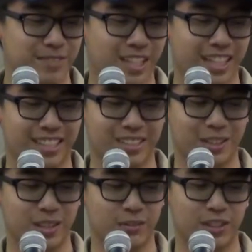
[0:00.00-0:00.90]
Okay.
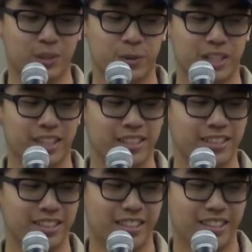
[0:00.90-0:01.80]
So this first one,
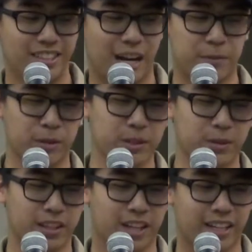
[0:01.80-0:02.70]
I performed this
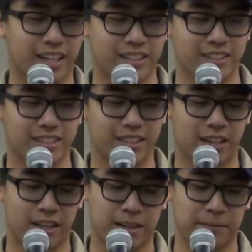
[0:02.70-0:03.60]
one a lot actually. I
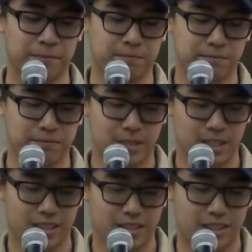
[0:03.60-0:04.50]

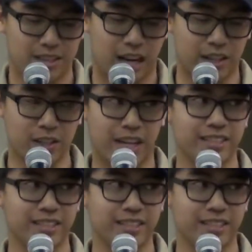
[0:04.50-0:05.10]
don't know.